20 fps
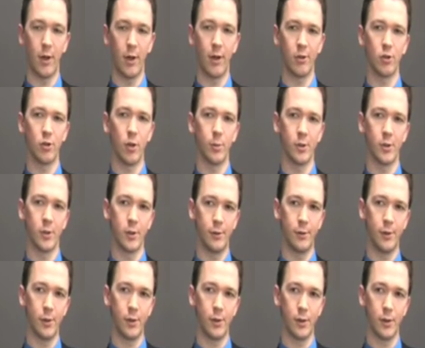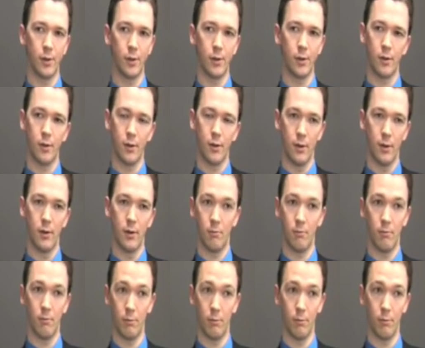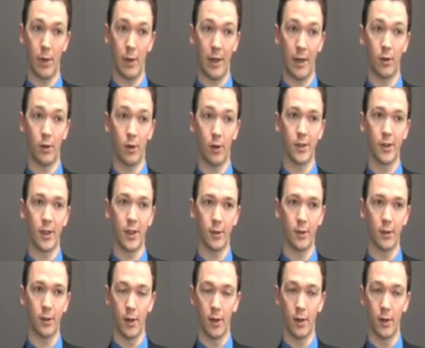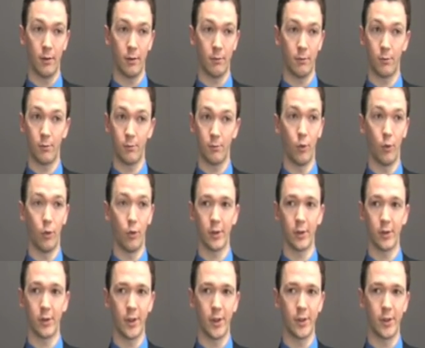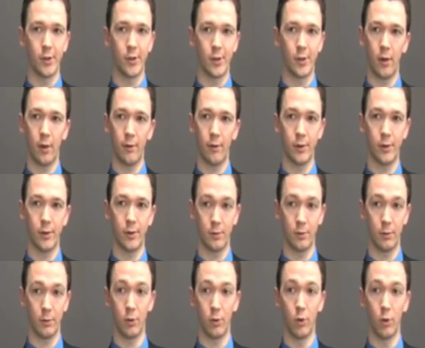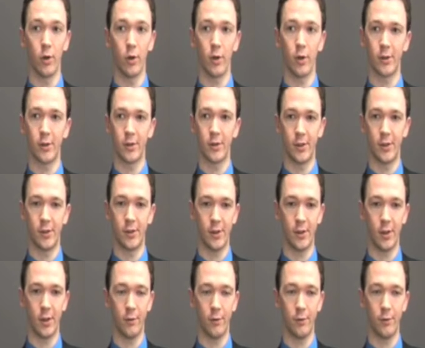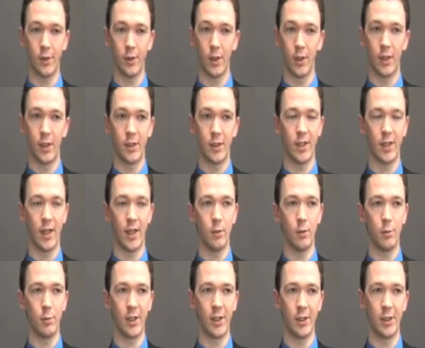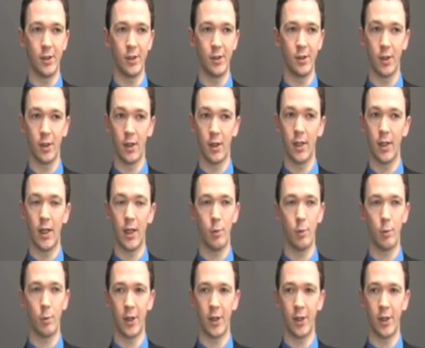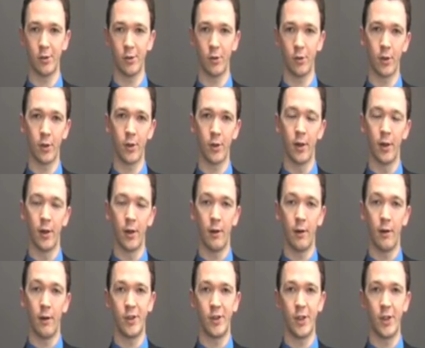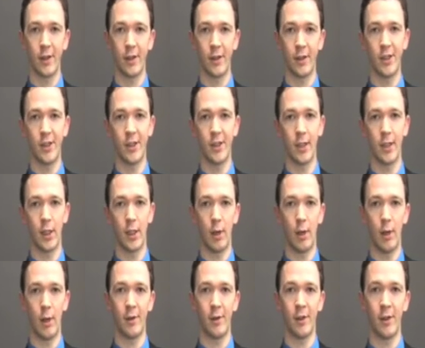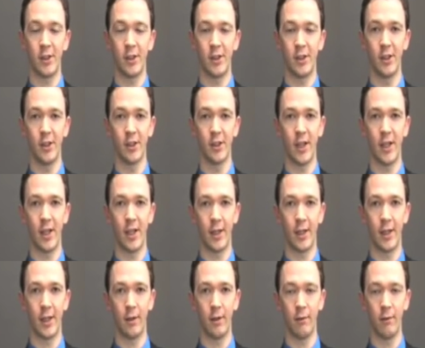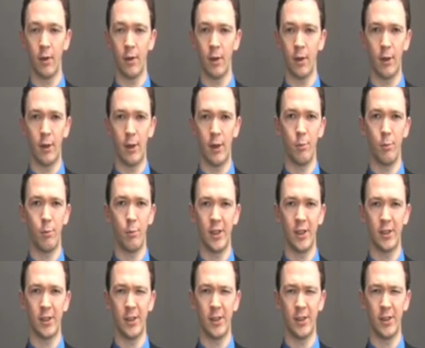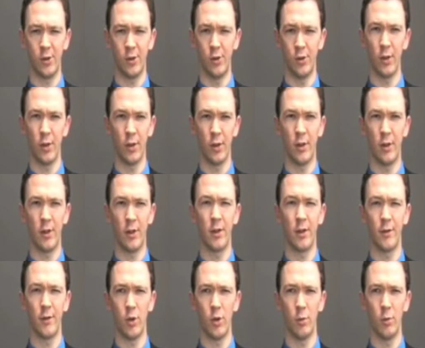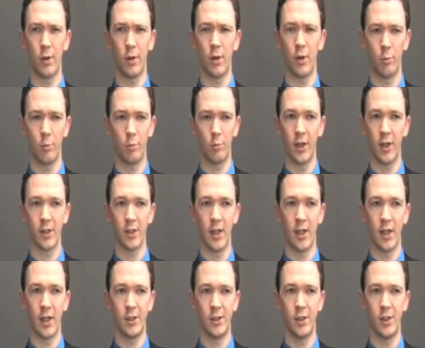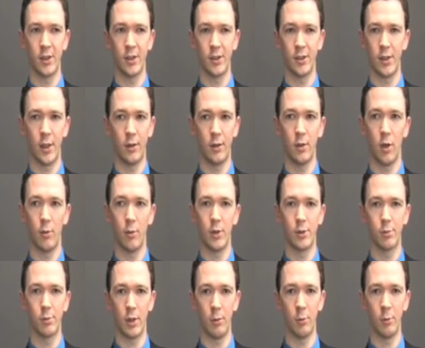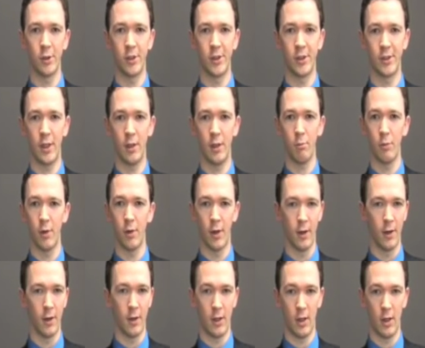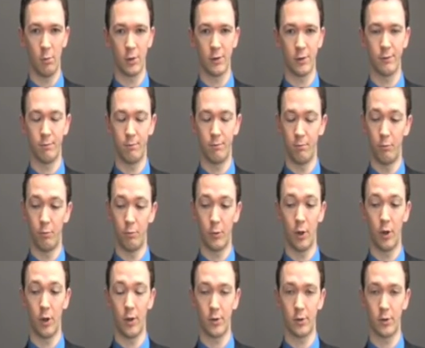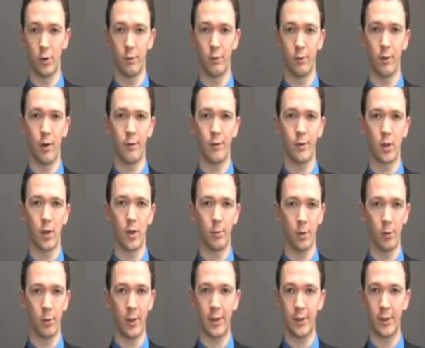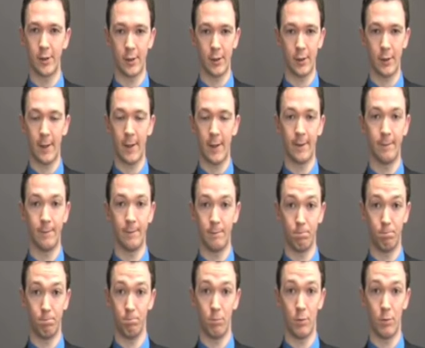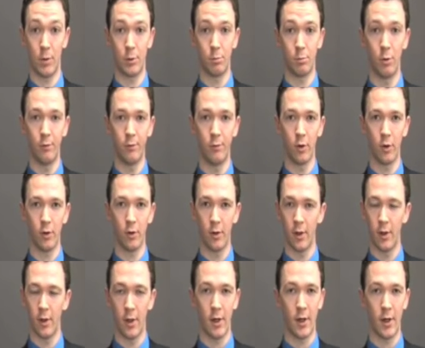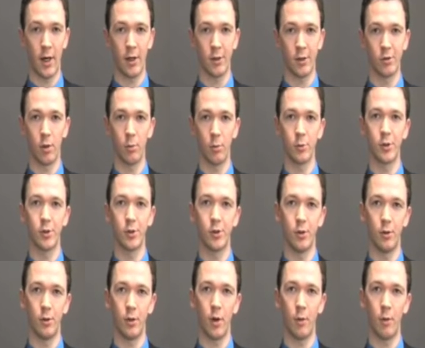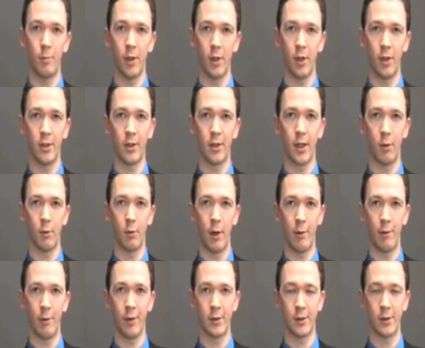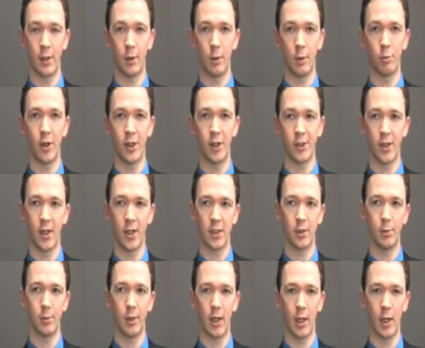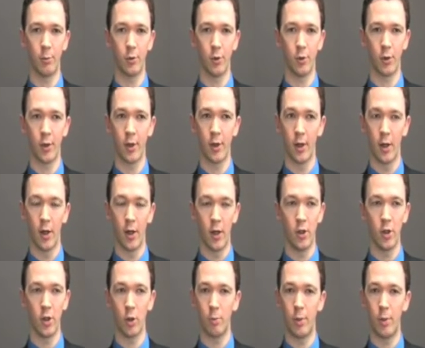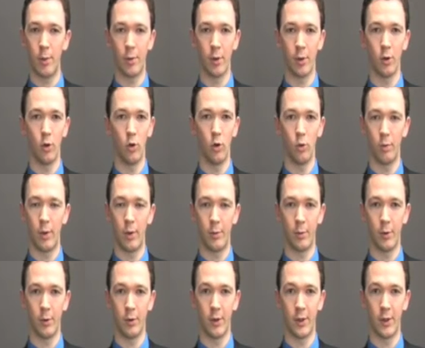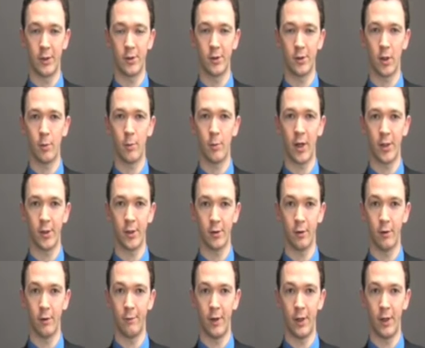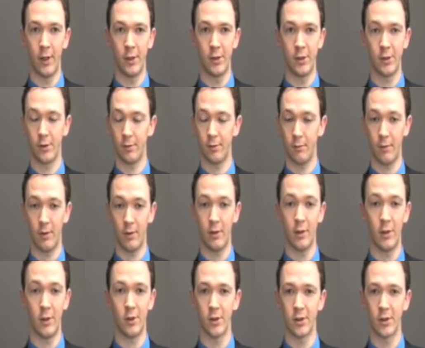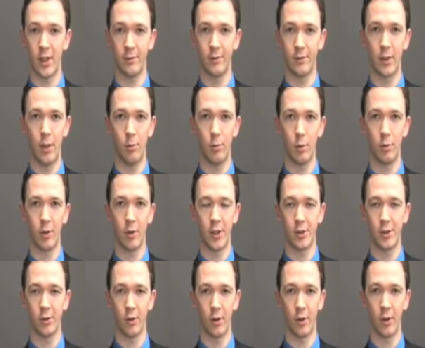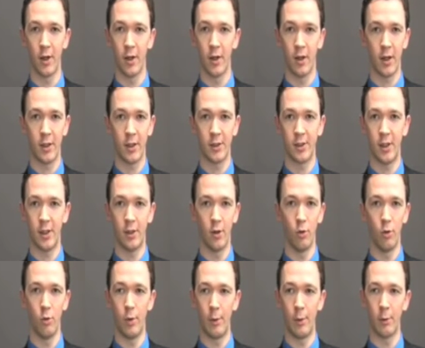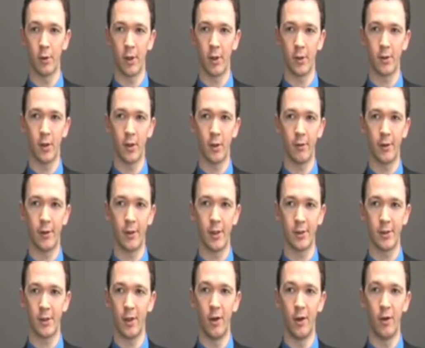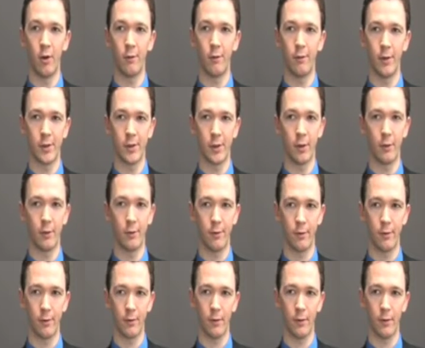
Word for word: Sarah Robinson's views by contact her, phone her constituency office, go to her constituency office, sign the petitions, keep the pressure on her. If she thinks she can get away with this, she'll say it again. Ian Paisley Jr. in an interview with Hot Press last year said comments pretty much the same. It was glossed over after a couple of weeks and it's moved on. Iris Robinson should not be allowed to get away with this and the pressure has to be kept on her. Young people, old people, it's not a matter of age, they just have to keep the pressure on her and say, no, we will not tolerate this. Enough is enough.